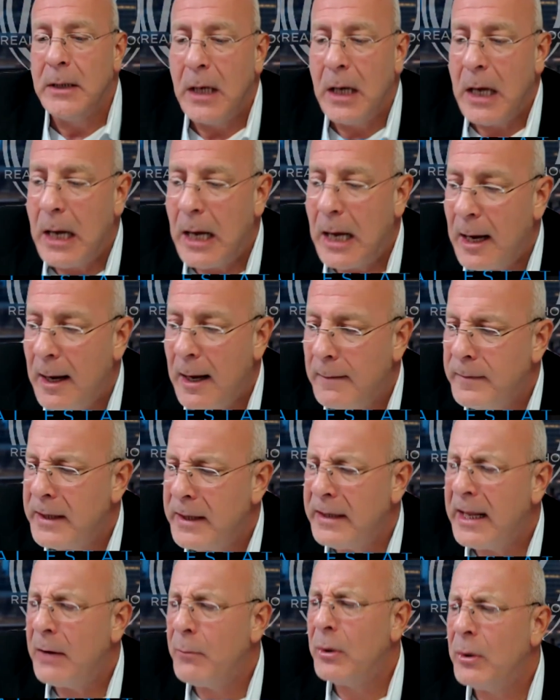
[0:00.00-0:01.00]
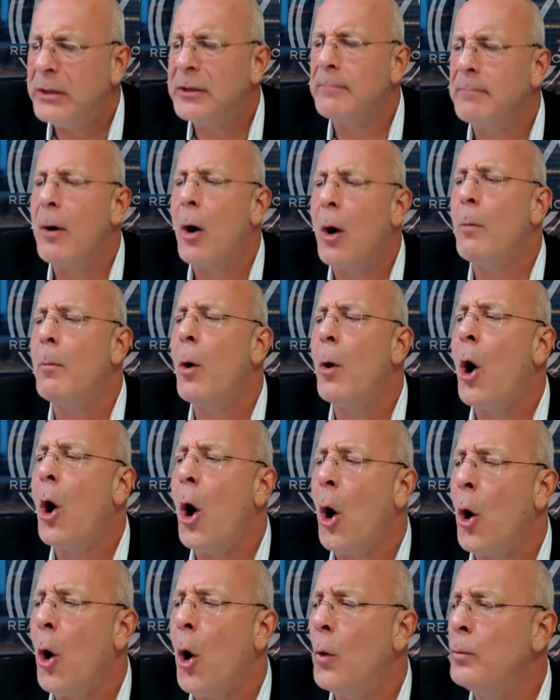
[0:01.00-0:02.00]
Then they went to mobile
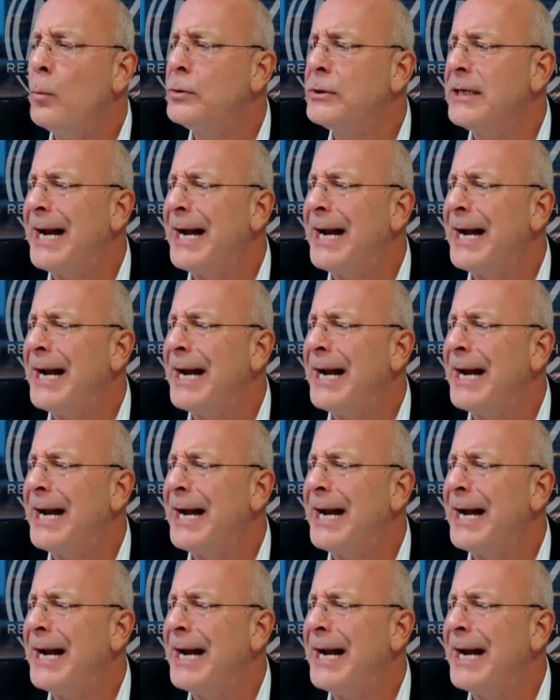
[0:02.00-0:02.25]
homes,